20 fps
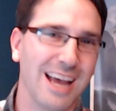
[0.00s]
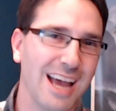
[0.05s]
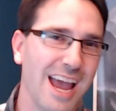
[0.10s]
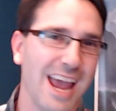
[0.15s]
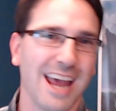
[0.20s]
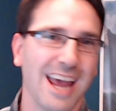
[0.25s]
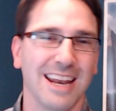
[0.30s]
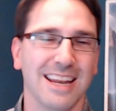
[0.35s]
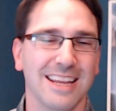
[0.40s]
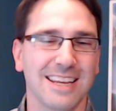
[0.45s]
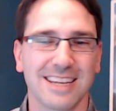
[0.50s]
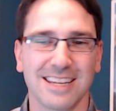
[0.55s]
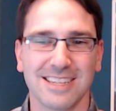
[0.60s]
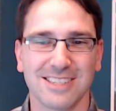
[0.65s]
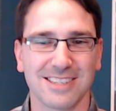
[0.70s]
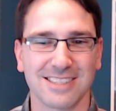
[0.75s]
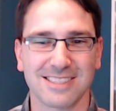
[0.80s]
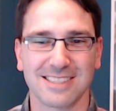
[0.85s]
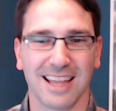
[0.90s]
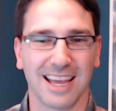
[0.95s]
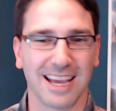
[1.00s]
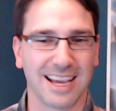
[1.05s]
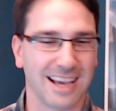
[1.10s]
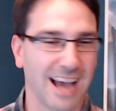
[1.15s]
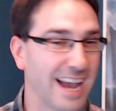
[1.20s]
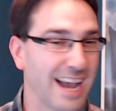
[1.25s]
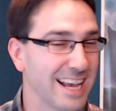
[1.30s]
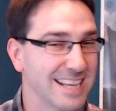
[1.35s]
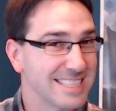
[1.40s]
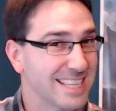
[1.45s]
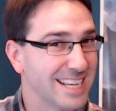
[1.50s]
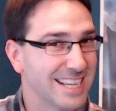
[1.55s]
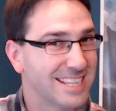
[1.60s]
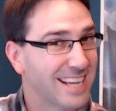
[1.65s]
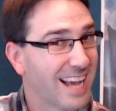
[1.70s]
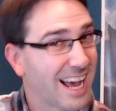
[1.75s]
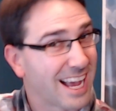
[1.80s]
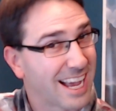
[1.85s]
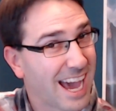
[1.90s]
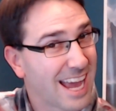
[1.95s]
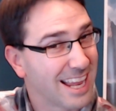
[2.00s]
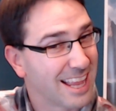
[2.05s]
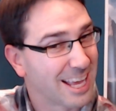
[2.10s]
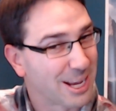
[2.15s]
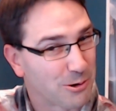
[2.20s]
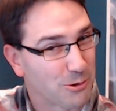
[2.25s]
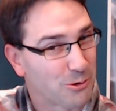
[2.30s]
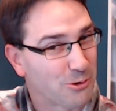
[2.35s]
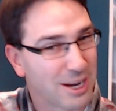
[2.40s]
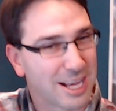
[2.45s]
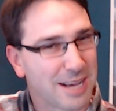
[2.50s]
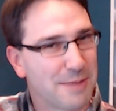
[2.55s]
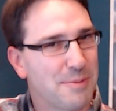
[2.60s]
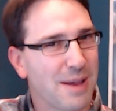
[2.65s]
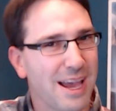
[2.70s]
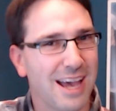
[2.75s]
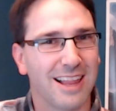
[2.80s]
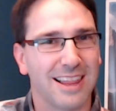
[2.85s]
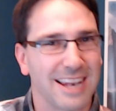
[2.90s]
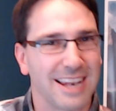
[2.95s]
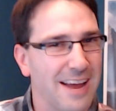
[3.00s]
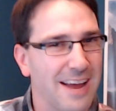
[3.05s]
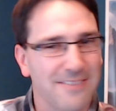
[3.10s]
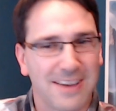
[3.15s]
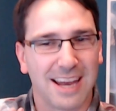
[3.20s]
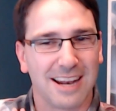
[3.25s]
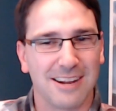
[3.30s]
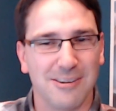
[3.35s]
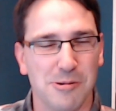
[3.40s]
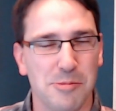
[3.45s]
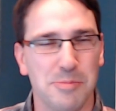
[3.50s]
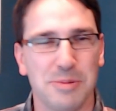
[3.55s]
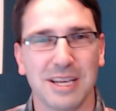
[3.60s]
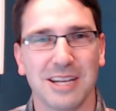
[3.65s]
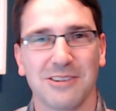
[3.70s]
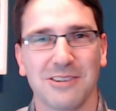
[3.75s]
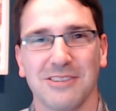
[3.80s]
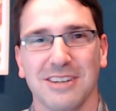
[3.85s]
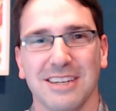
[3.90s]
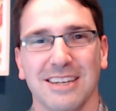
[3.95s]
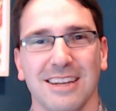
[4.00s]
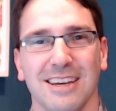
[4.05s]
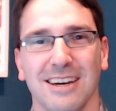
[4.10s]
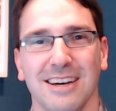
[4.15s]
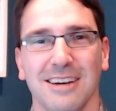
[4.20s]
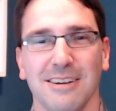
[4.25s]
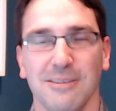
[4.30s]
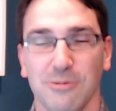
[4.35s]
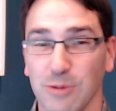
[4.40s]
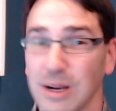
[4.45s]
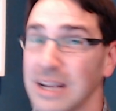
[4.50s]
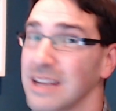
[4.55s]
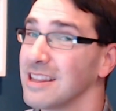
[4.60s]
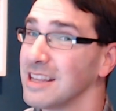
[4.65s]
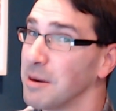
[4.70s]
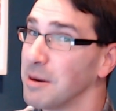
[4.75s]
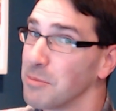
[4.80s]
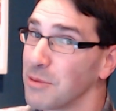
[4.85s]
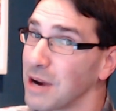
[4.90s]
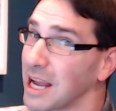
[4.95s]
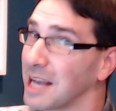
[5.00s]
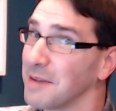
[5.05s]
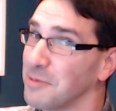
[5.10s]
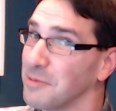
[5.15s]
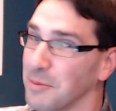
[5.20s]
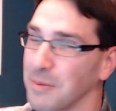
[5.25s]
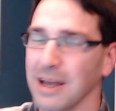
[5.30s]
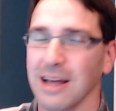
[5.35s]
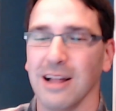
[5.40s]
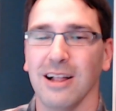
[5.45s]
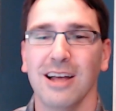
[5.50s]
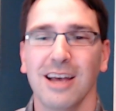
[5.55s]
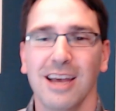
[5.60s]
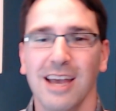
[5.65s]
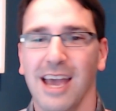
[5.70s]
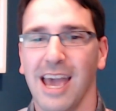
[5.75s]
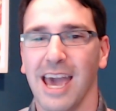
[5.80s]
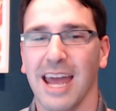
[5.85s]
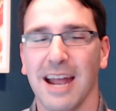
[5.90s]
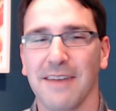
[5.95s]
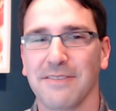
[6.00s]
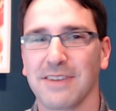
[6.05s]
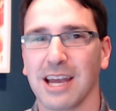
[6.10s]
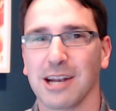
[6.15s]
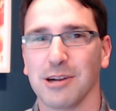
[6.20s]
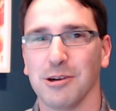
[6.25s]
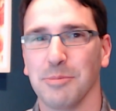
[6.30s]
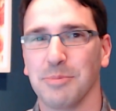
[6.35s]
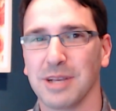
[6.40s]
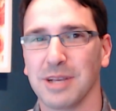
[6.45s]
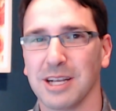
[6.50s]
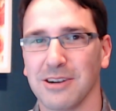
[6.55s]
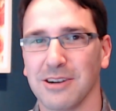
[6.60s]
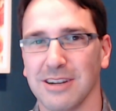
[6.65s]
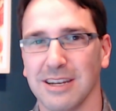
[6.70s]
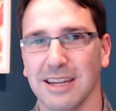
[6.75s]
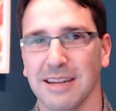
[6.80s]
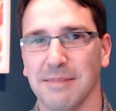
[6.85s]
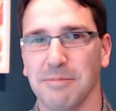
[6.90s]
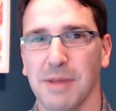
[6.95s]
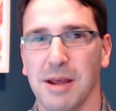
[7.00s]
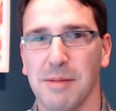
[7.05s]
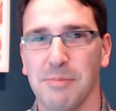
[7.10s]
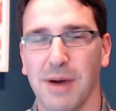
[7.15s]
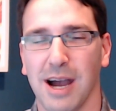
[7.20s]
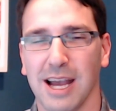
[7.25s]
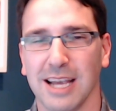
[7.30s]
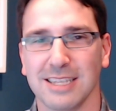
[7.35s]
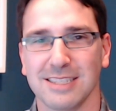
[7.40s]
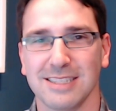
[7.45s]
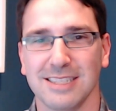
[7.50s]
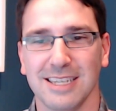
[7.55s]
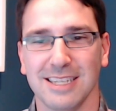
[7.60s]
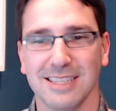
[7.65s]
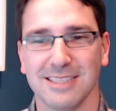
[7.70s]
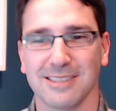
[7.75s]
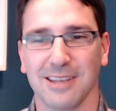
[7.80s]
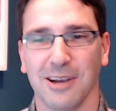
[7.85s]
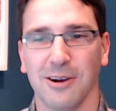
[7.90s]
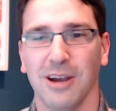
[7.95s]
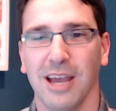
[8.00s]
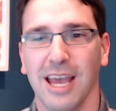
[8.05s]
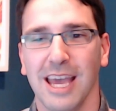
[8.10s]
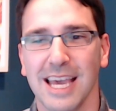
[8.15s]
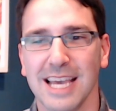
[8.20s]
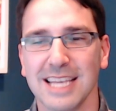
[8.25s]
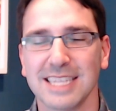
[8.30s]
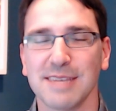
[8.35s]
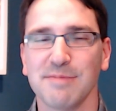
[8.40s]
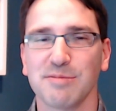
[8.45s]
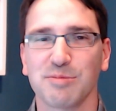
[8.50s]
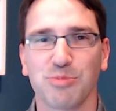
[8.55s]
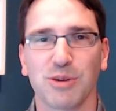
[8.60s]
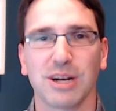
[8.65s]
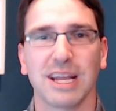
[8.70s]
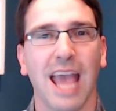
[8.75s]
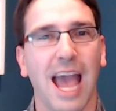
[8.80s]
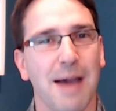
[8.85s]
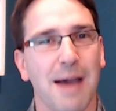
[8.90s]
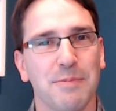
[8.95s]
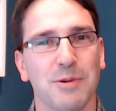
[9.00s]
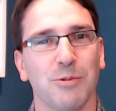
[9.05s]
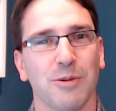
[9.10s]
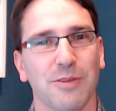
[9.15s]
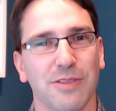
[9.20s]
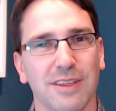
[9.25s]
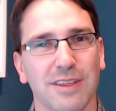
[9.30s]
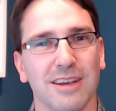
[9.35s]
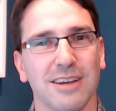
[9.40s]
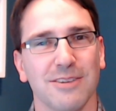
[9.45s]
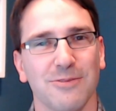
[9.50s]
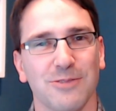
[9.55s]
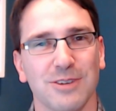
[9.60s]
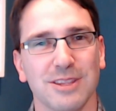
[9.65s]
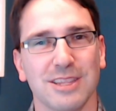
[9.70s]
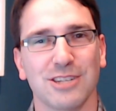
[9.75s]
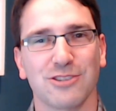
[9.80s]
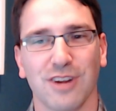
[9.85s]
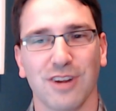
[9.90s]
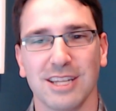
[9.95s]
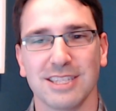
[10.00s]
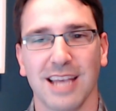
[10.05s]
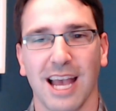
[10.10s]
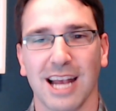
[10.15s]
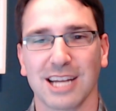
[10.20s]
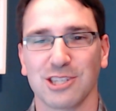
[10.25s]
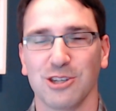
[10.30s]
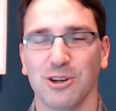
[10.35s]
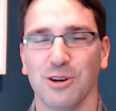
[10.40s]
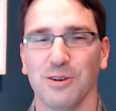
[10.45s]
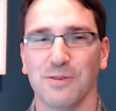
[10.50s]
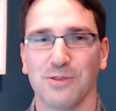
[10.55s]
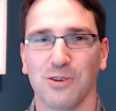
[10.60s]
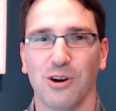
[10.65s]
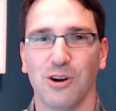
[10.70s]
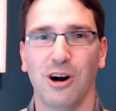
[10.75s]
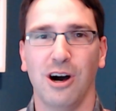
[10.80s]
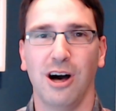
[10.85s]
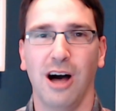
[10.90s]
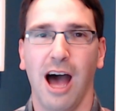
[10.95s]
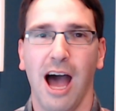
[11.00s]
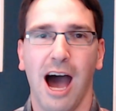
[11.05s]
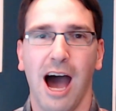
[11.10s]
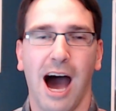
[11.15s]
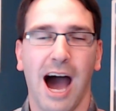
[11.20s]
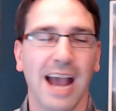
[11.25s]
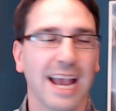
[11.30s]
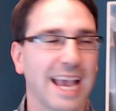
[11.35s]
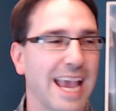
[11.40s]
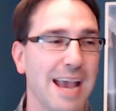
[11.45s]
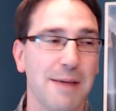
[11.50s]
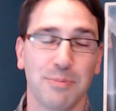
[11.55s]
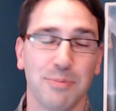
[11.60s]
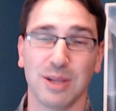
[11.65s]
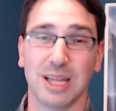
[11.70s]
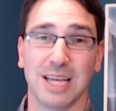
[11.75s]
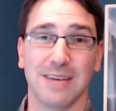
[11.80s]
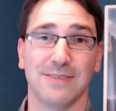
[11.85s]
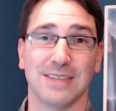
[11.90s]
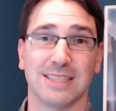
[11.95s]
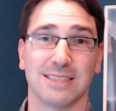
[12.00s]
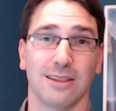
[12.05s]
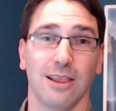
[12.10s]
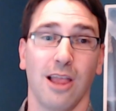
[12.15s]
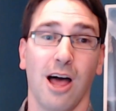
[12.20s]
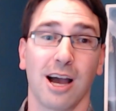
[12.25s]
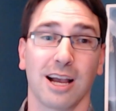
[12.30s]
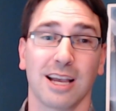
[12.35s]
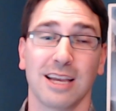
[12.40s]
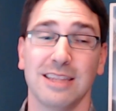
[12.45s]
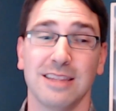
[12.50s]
And he could just like, I guess he could kind of like ring a bell, and I've got to appear and uh, ring the Unbreakable Bell, and I've got to appear And, and, and buy his needs. So he seems pretty happy with the with the transaction overall. I can't believe his luck.